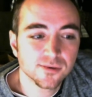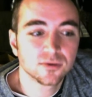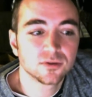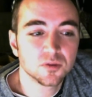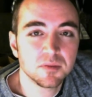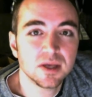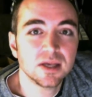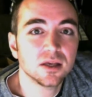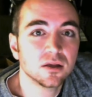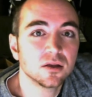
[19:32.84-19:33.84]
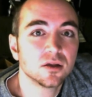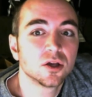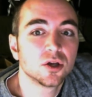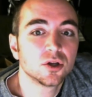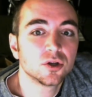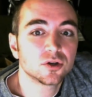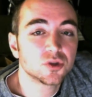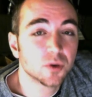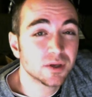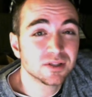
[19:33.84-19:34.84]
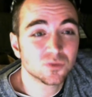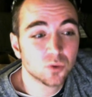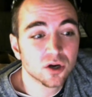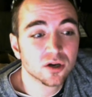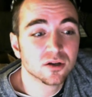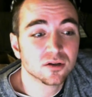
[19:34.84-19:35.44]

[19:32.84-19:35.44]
to making your choices work.